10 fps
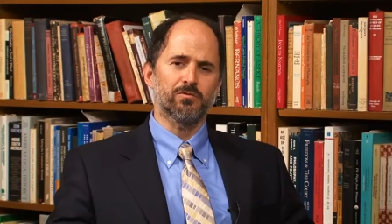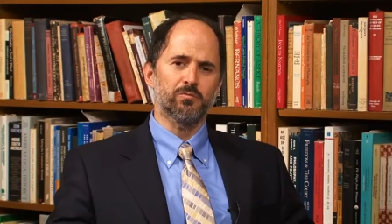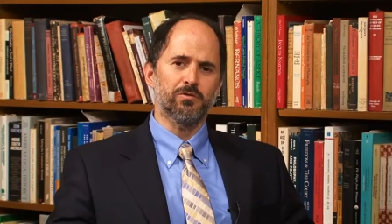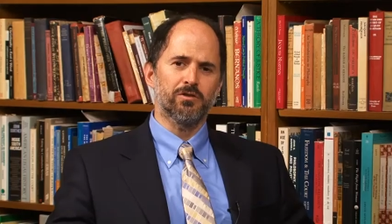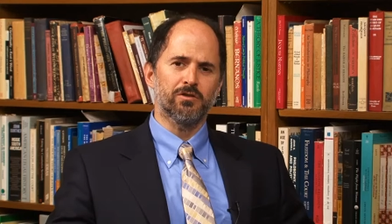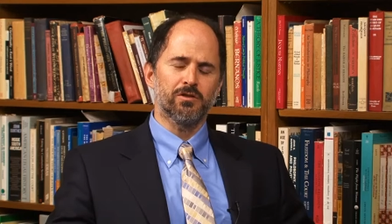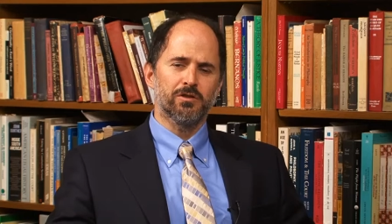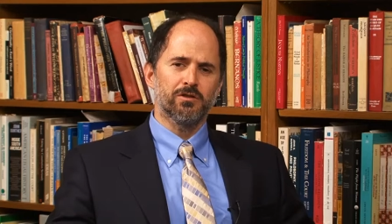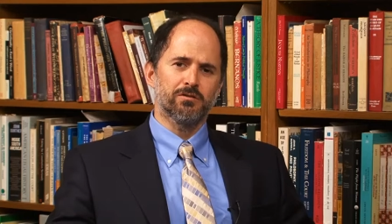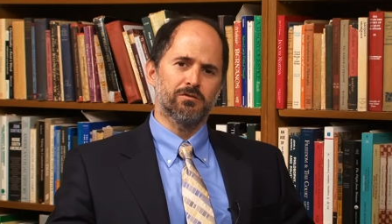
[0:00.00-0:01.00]
to be
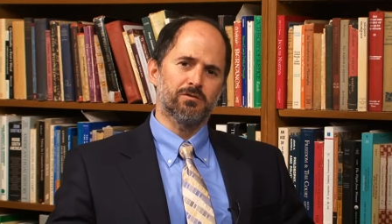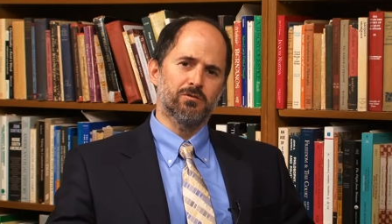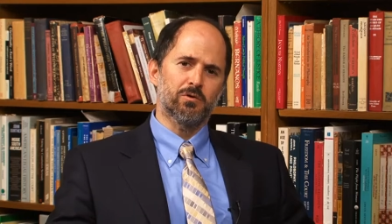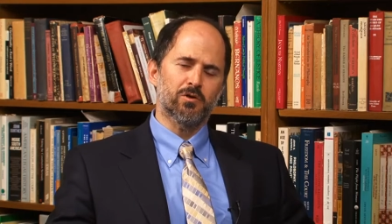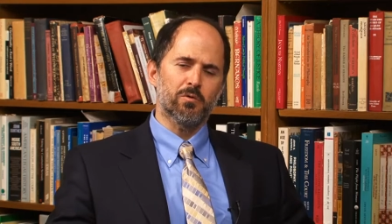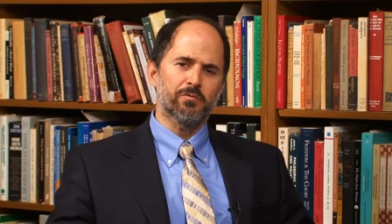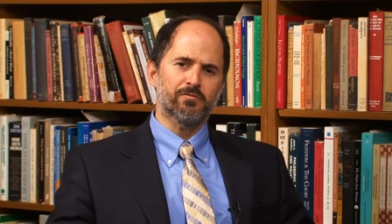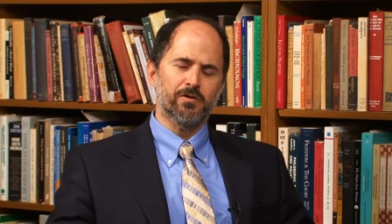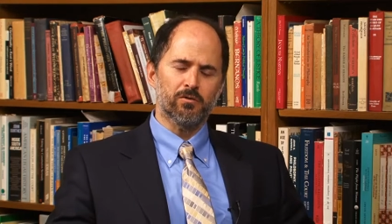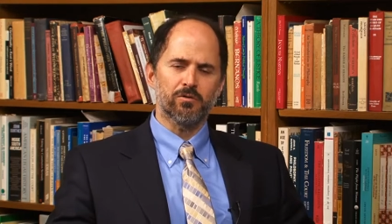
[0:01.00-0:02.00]
one of our
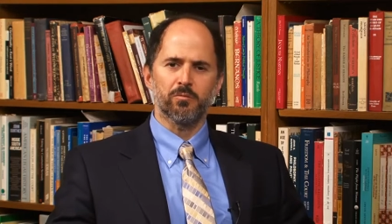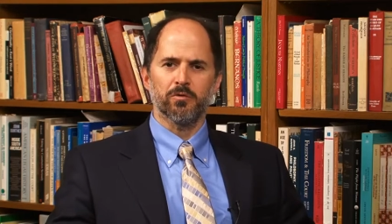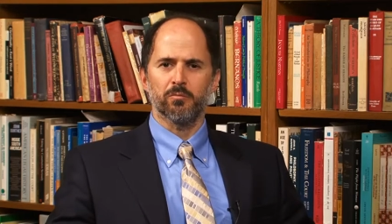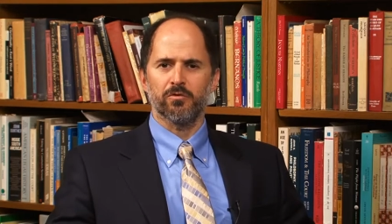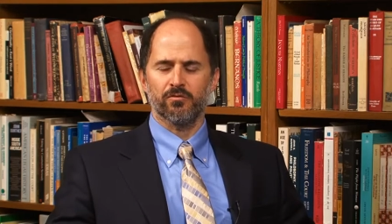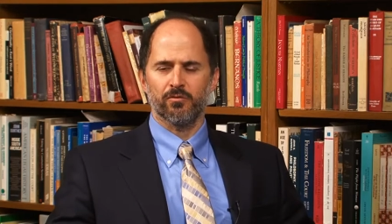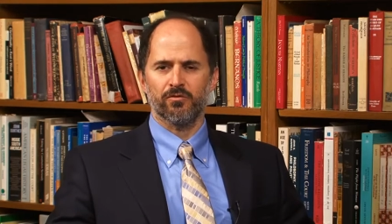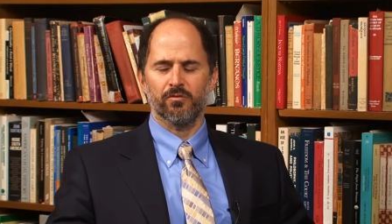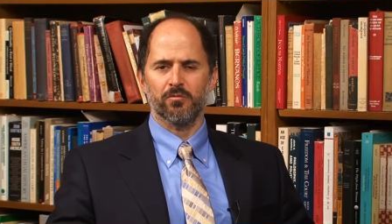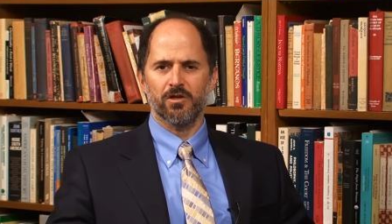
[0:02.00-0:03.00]
faculty members for
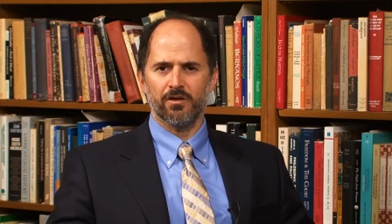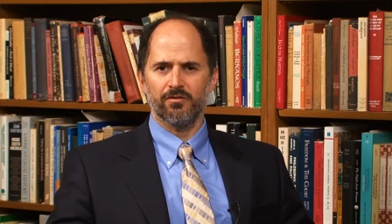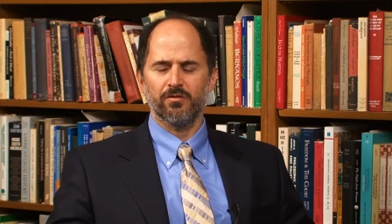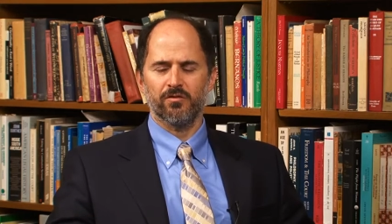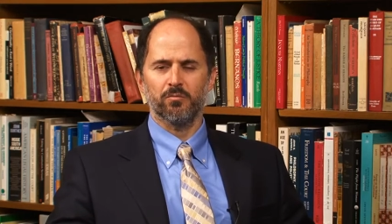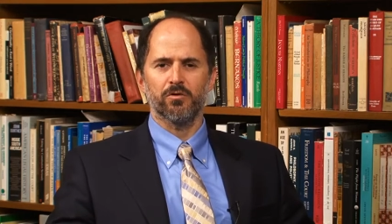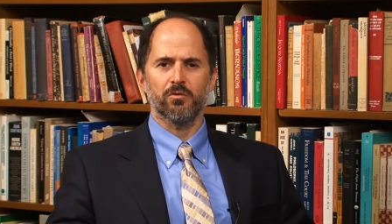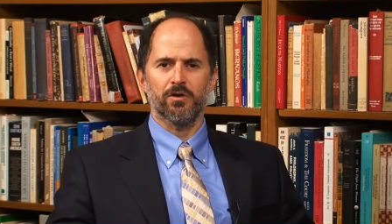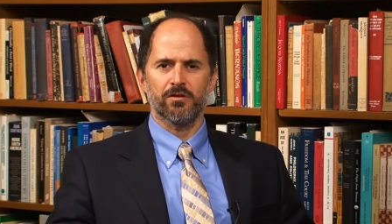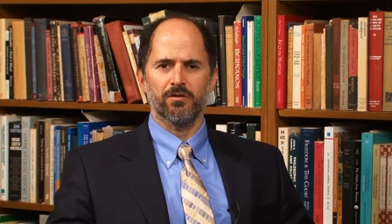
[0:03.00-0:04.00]
some classes in
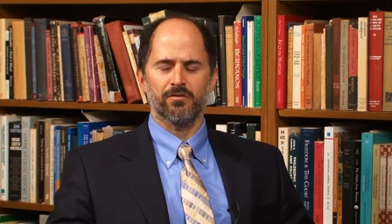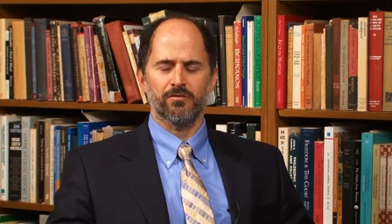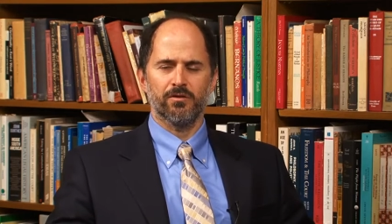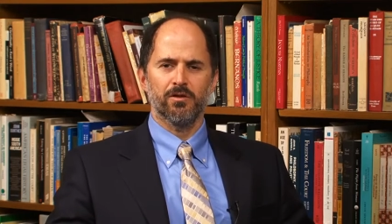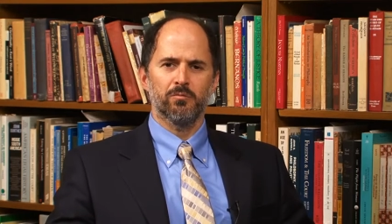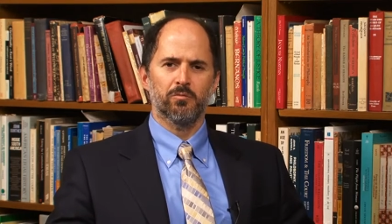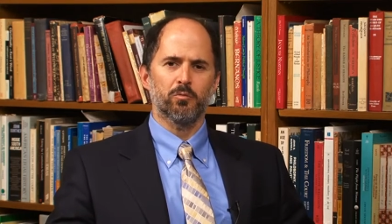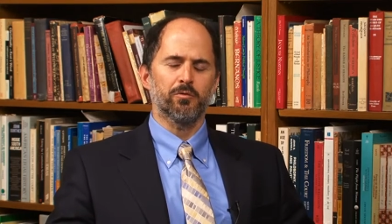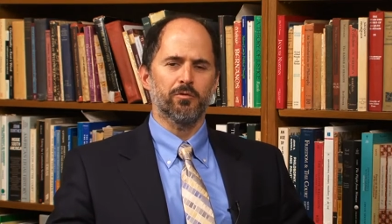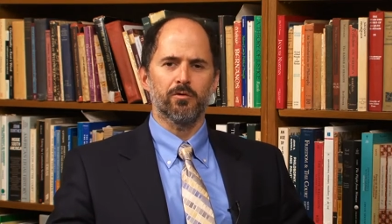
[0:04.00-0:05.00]
bioethics,
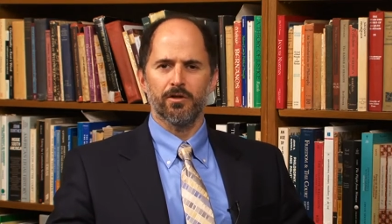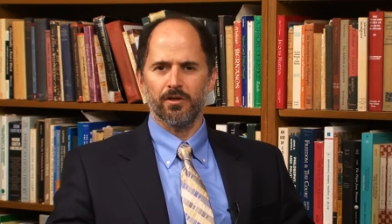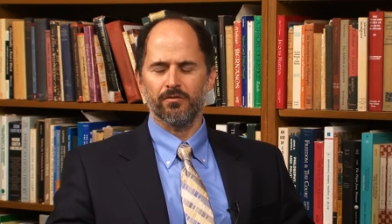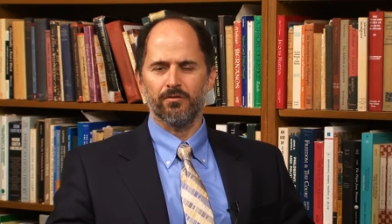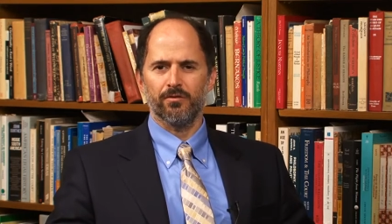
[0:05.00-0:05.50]
probably early next